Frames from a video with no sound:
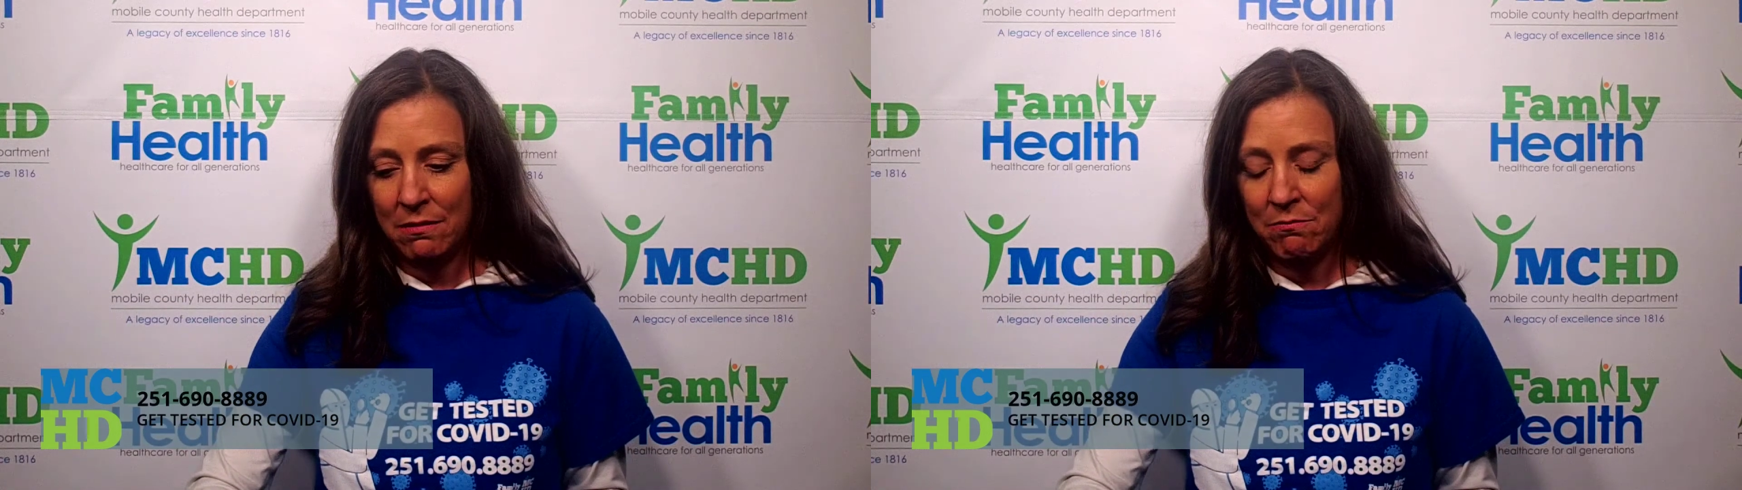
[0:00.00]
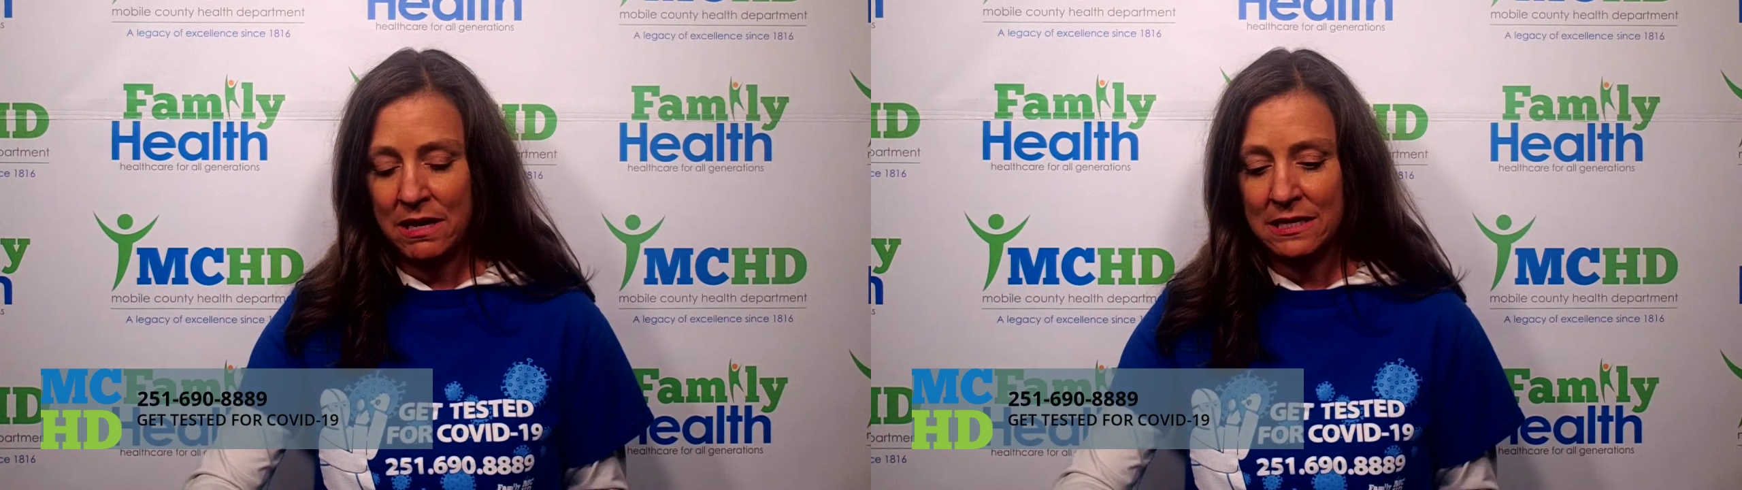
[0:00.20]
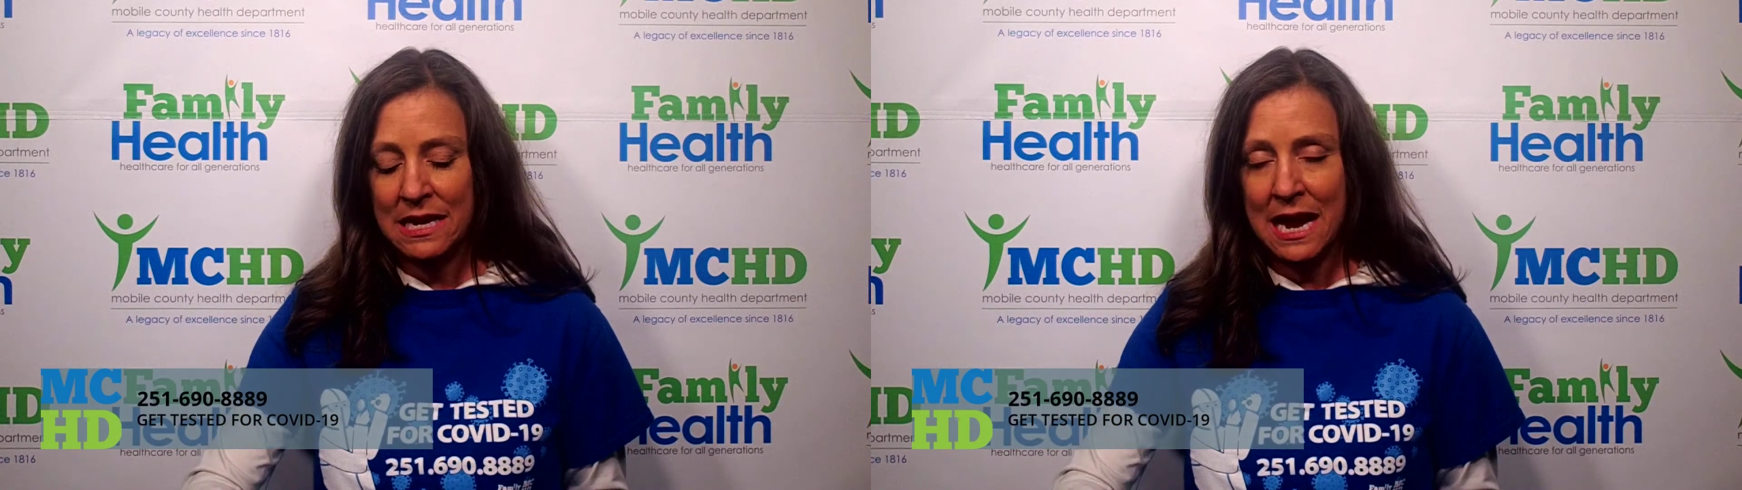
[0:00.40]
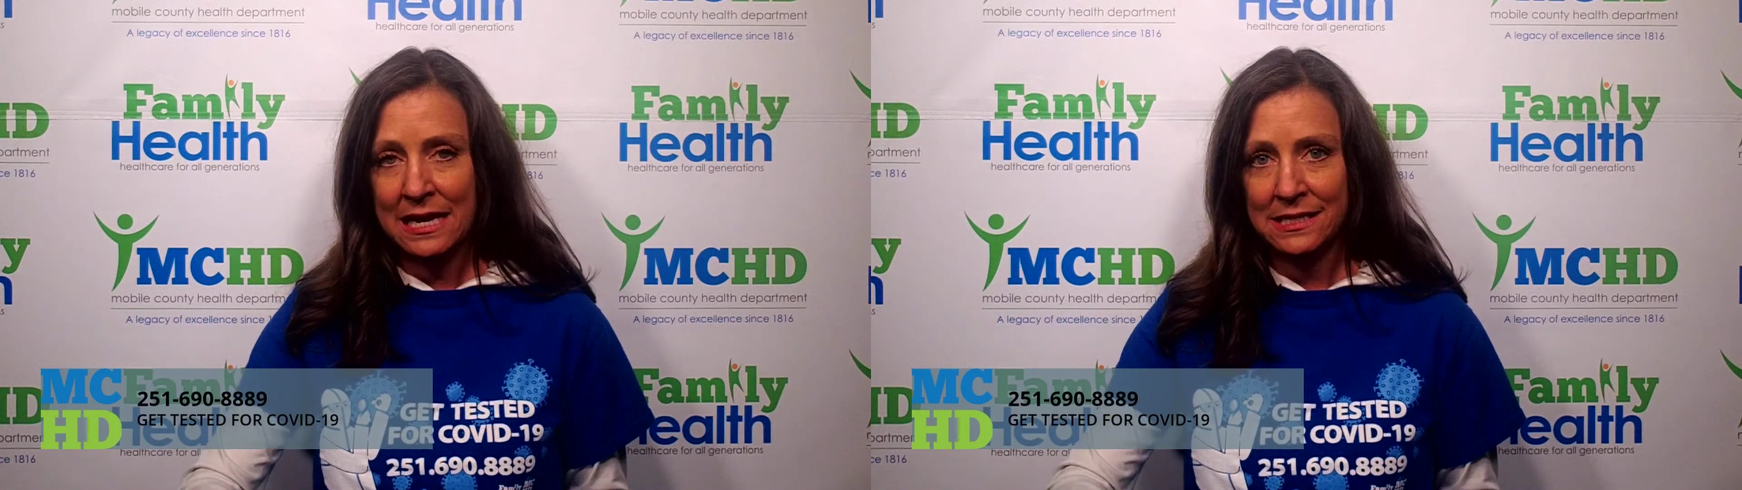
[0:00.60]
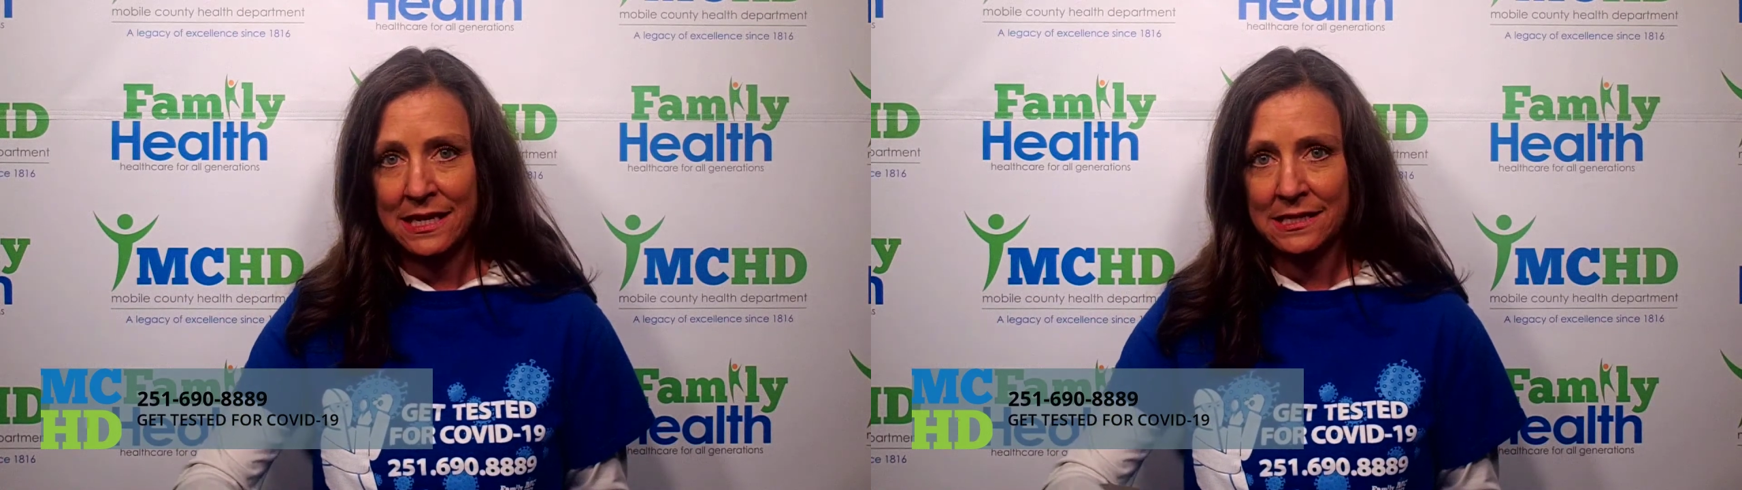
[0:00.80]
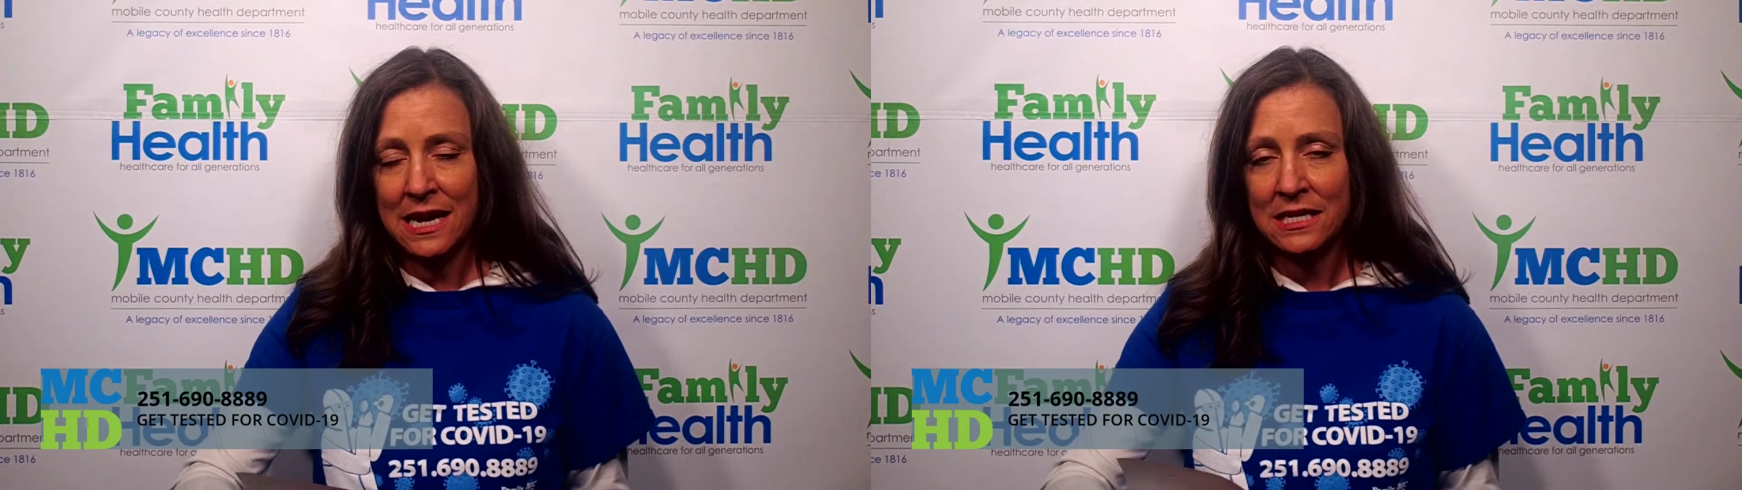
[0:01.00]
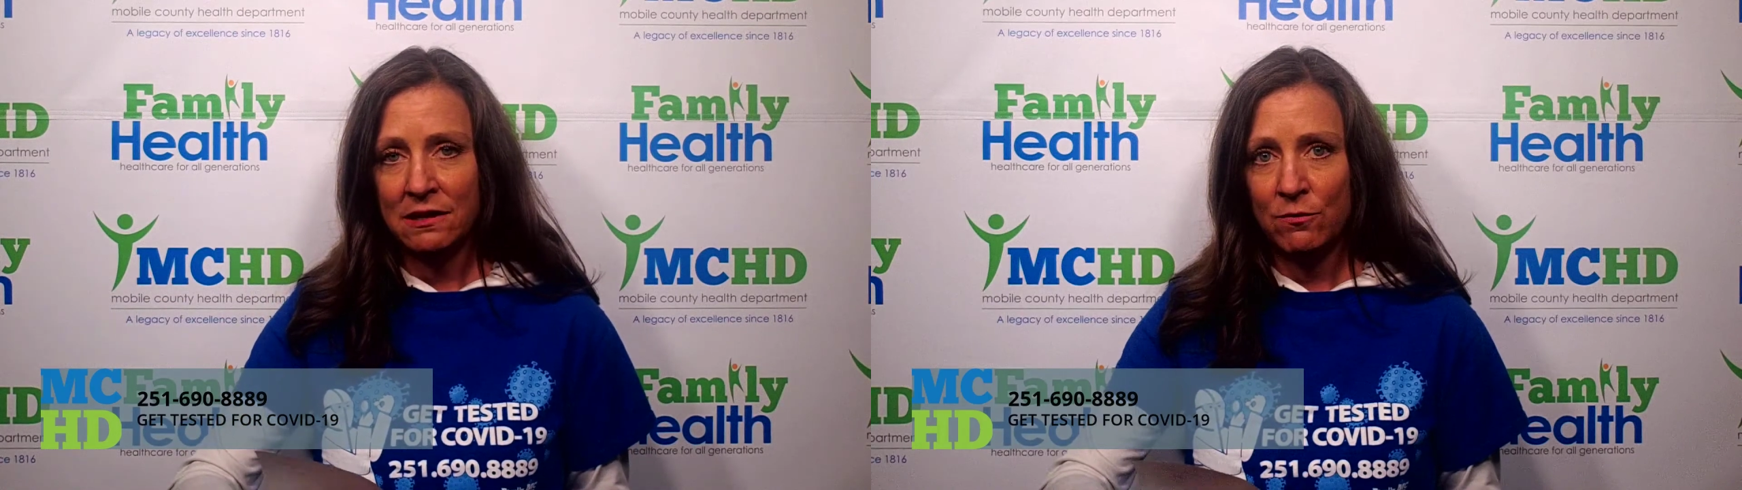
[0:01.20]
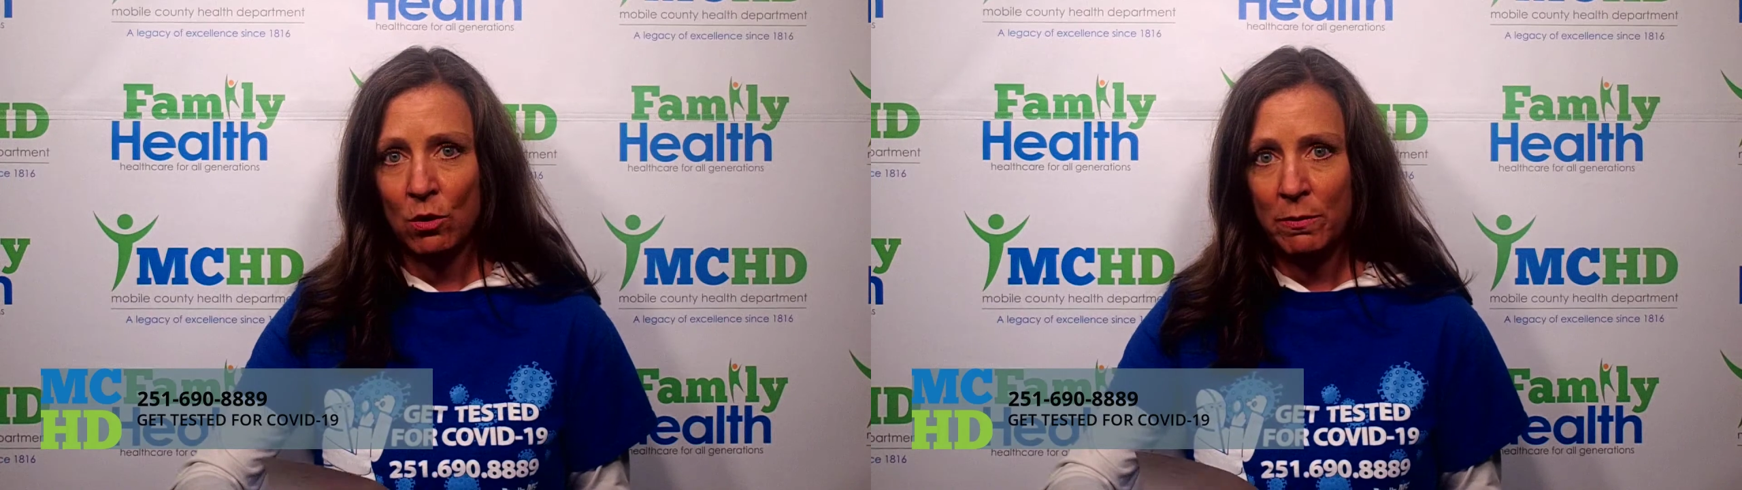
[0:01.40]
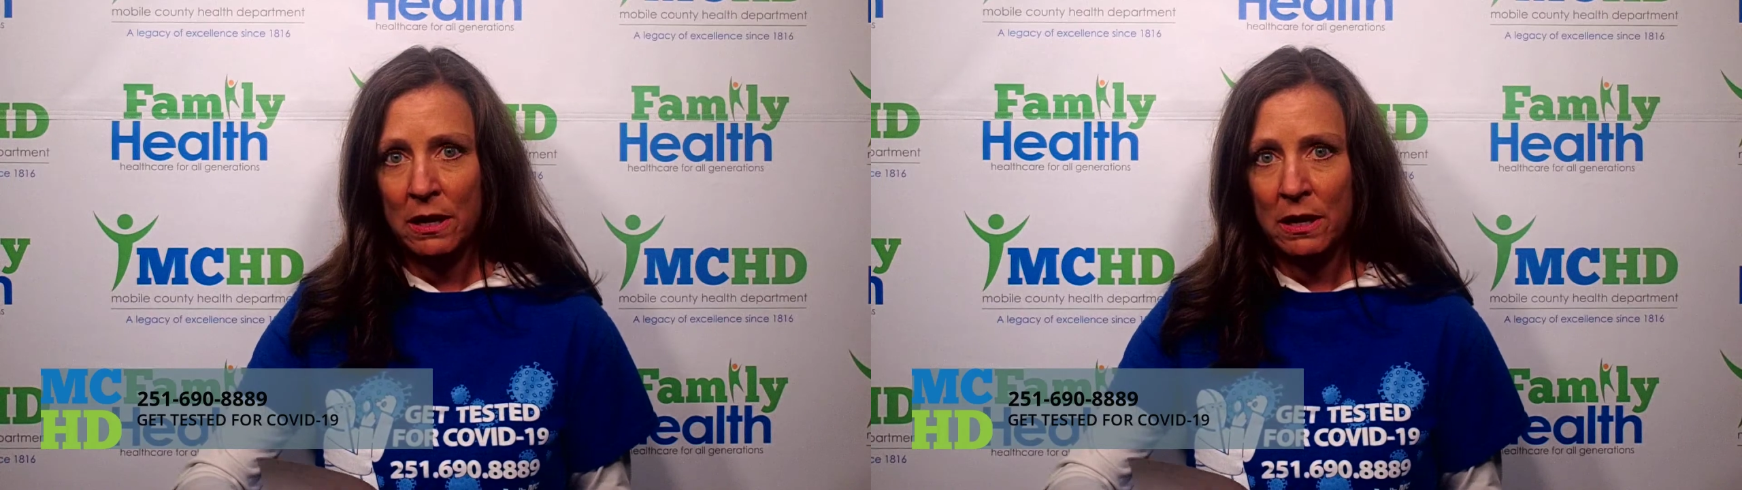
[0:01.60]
mid-90s, 94